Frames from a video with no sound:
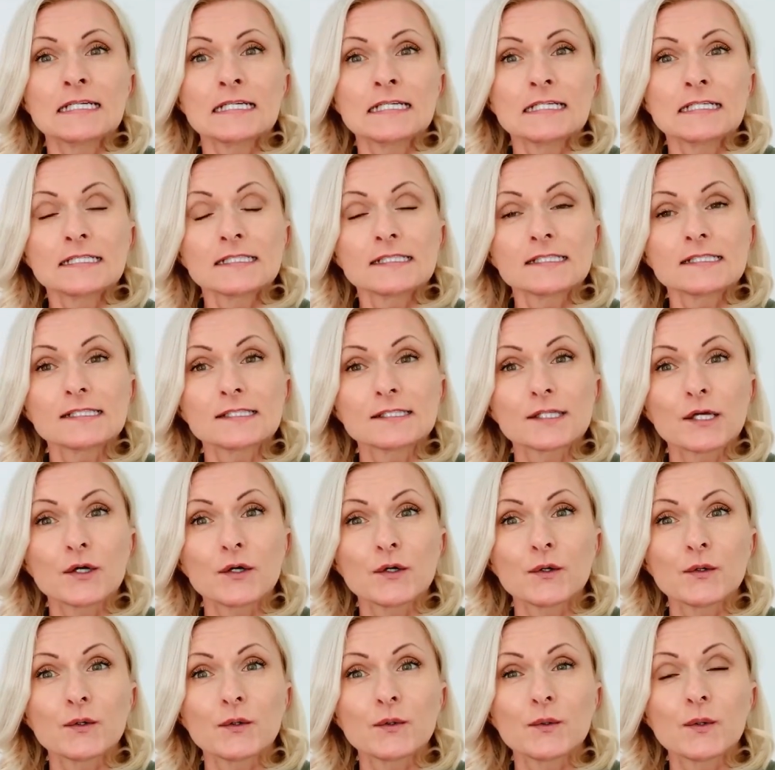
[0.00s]

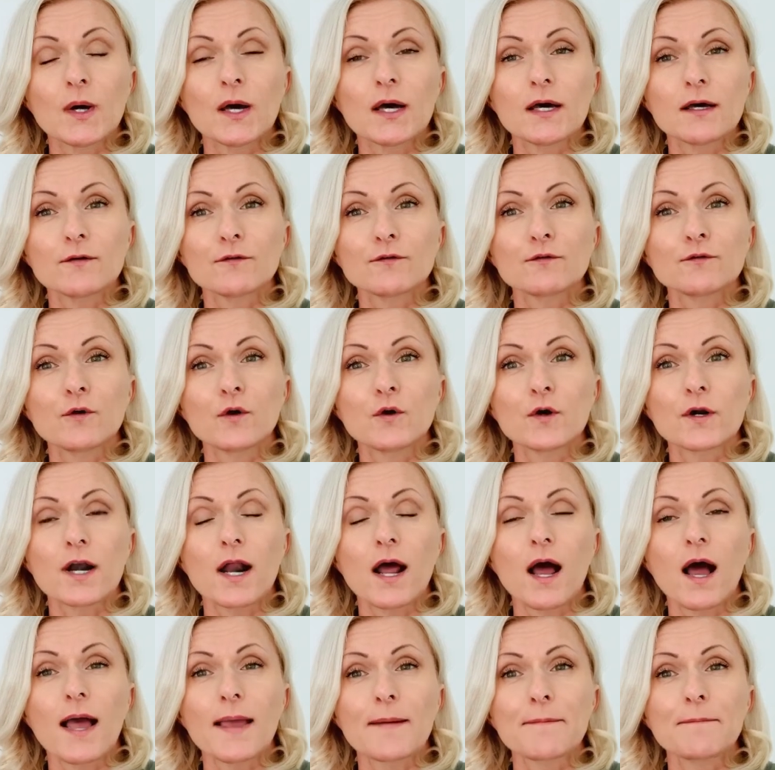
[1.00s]
So for
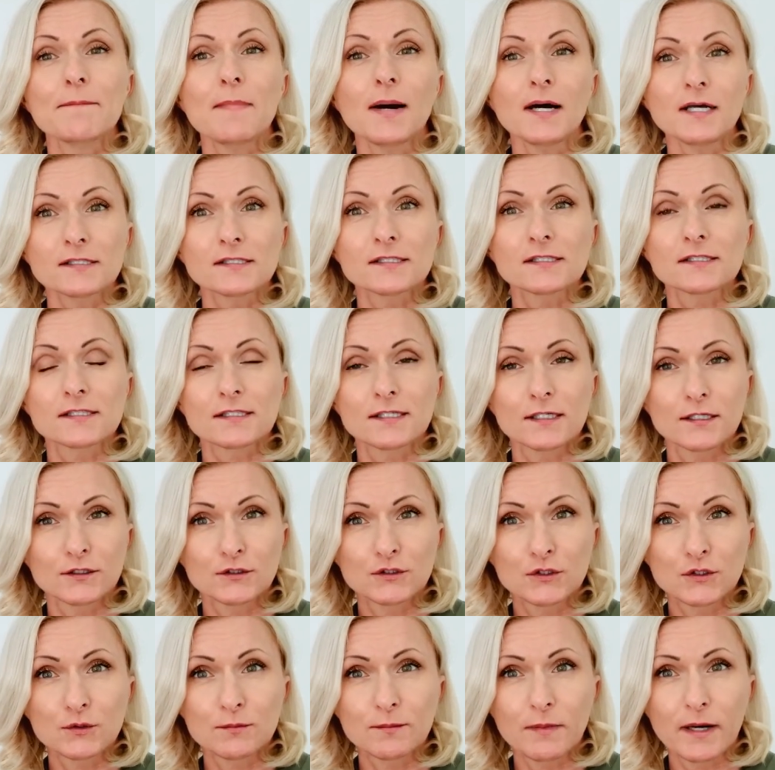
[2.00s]
I must
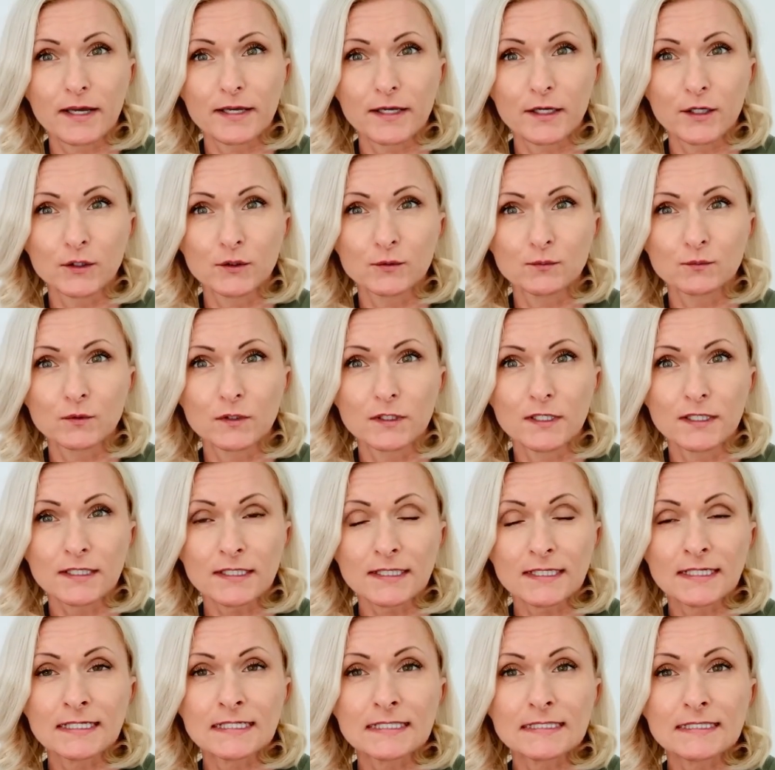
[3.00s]
do my homework,
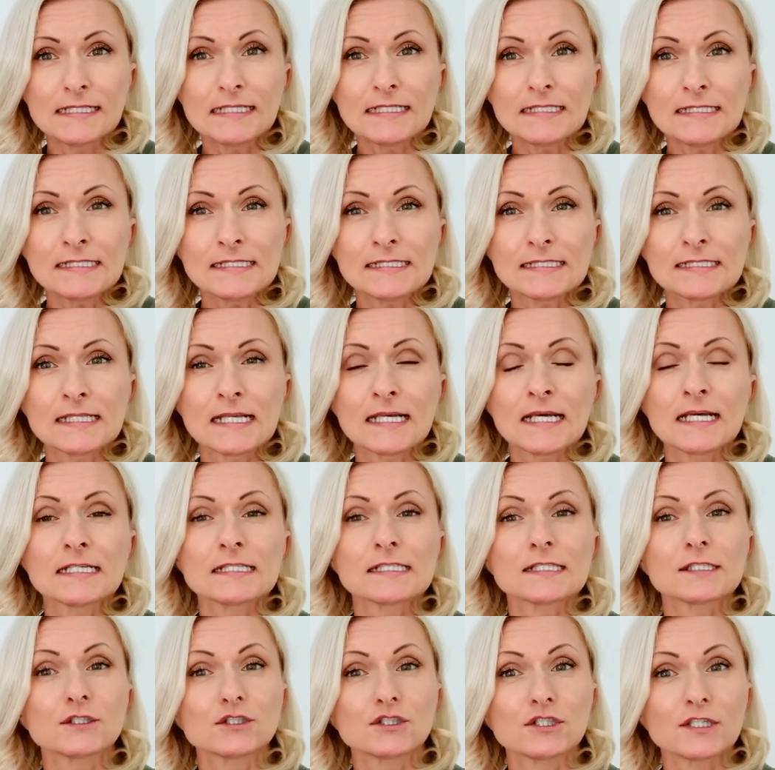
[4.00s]
this
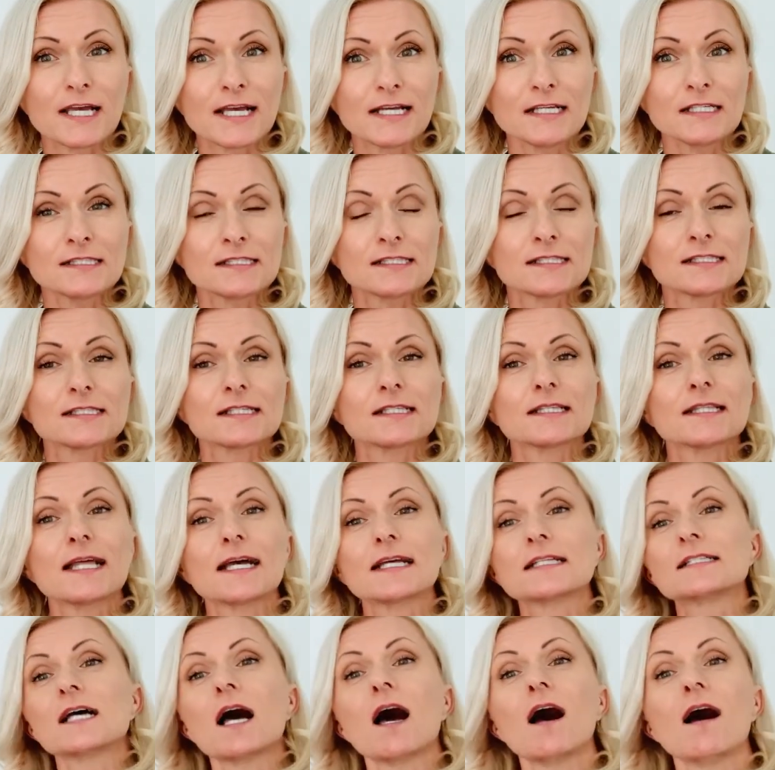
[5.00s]
suggests that
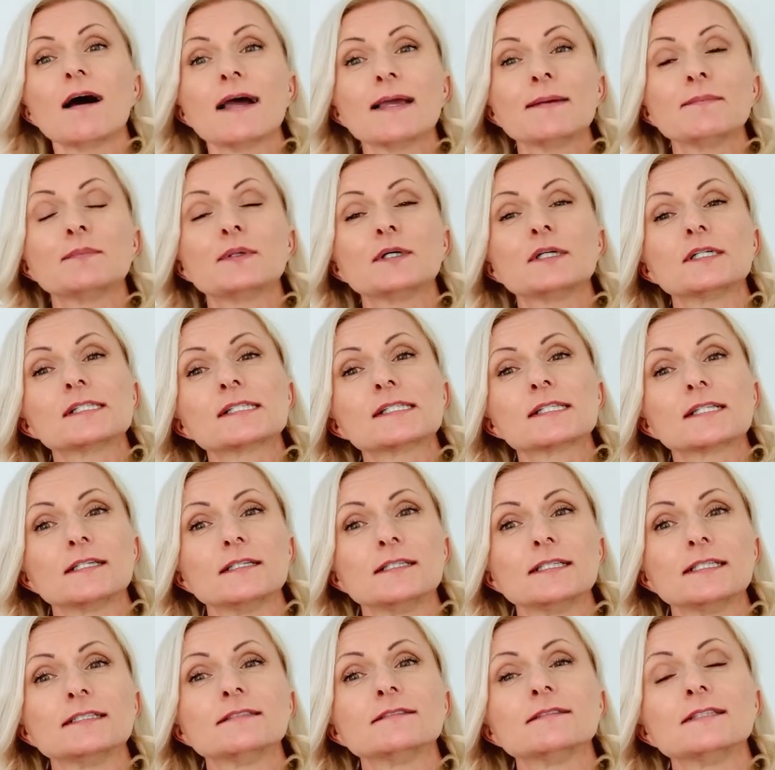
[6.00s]
I personally
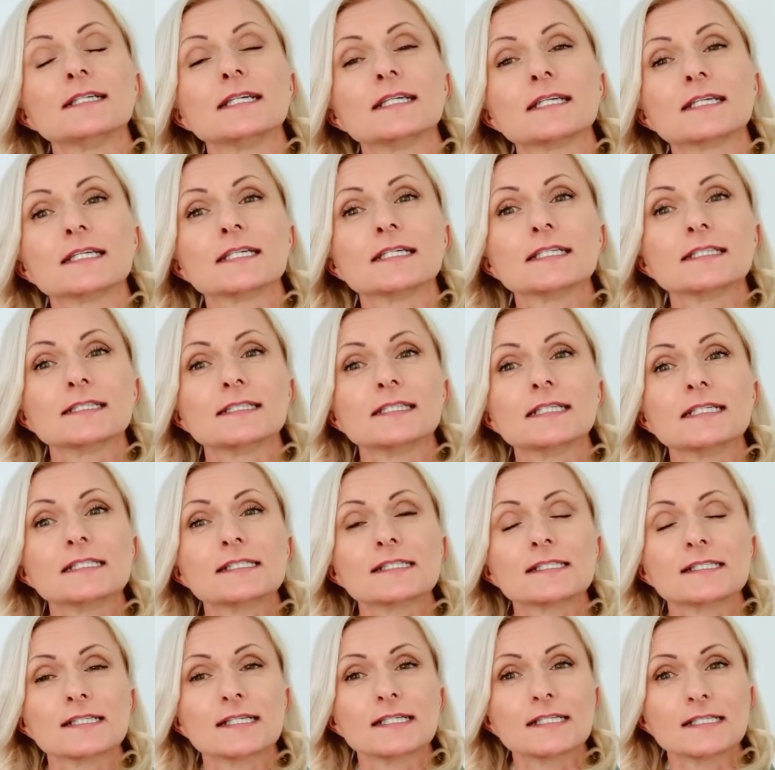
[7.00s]
think this
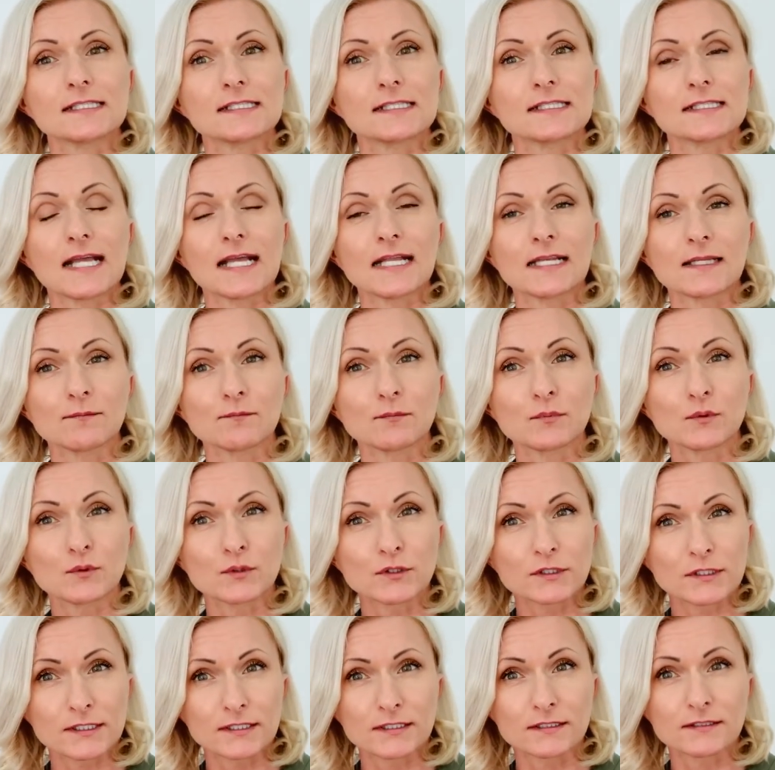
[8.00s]
is an
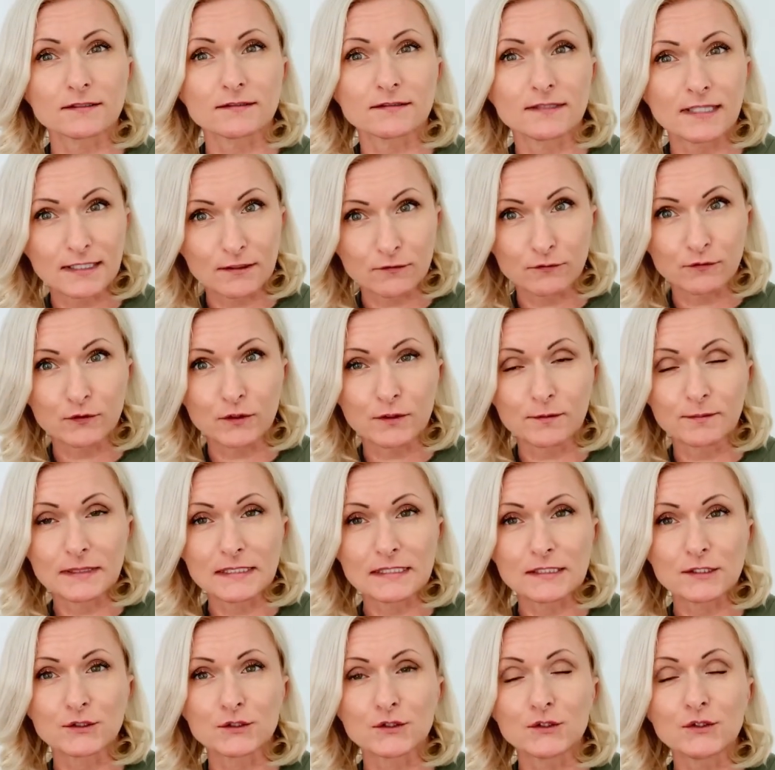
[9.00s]
important thing for me
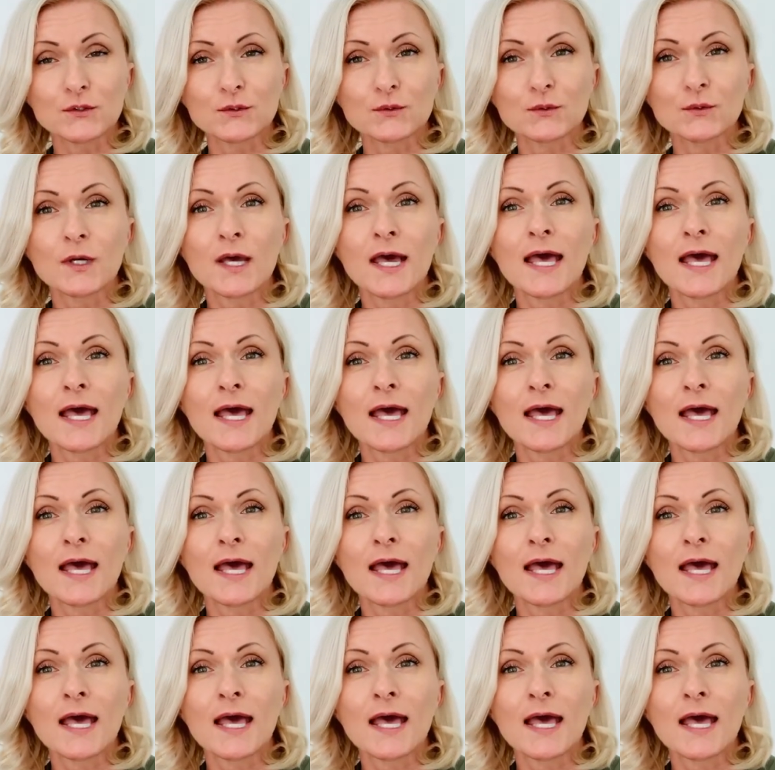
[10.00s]
to do,